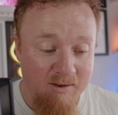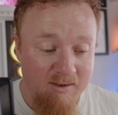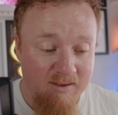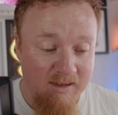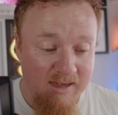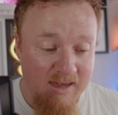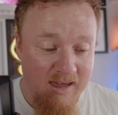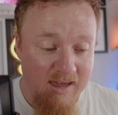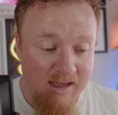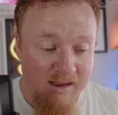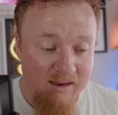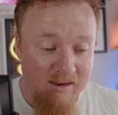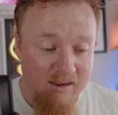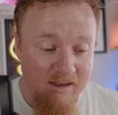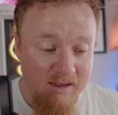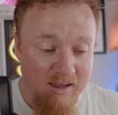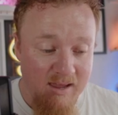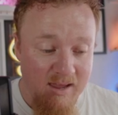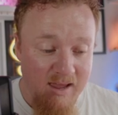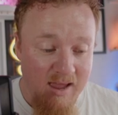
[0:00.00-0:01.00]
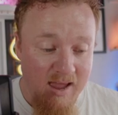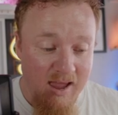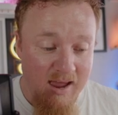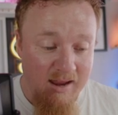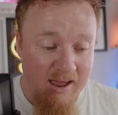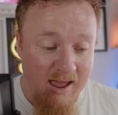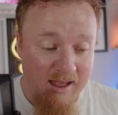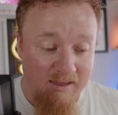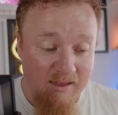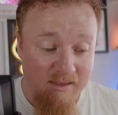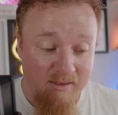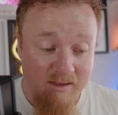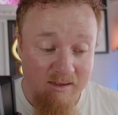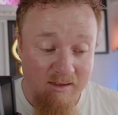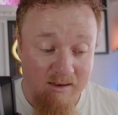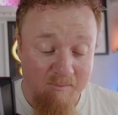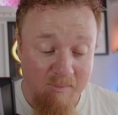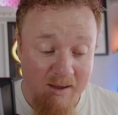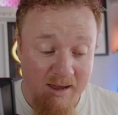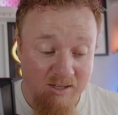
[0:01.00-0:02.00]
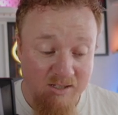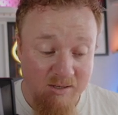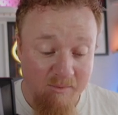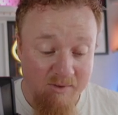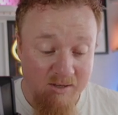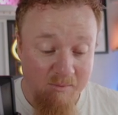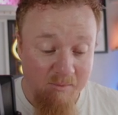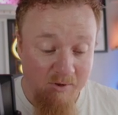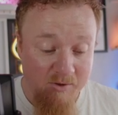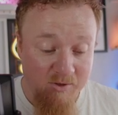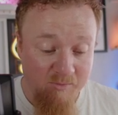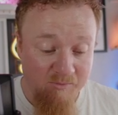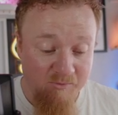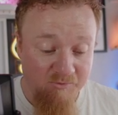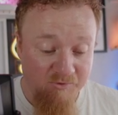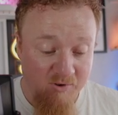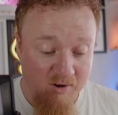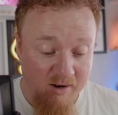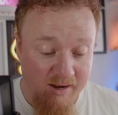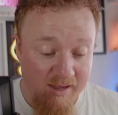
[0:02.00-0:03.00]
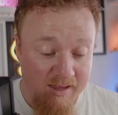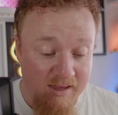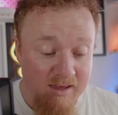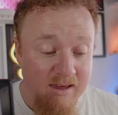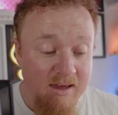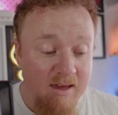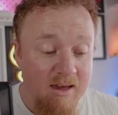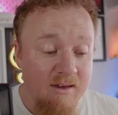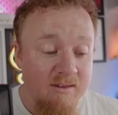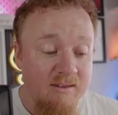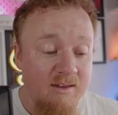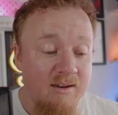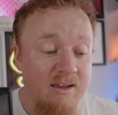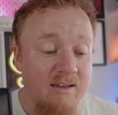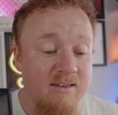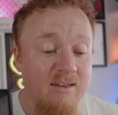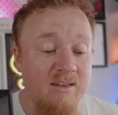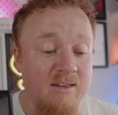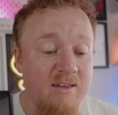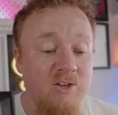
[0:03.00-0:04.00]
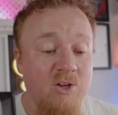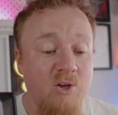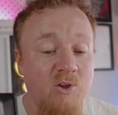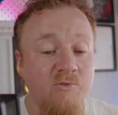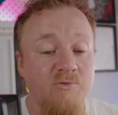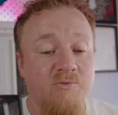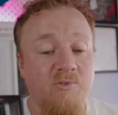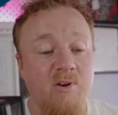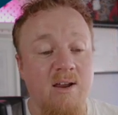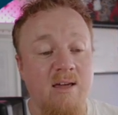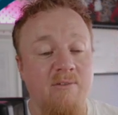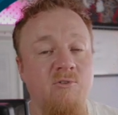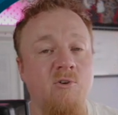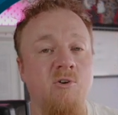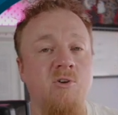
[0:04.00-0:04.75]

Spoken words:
on this again and add the page number to the bottom right. So this is useful if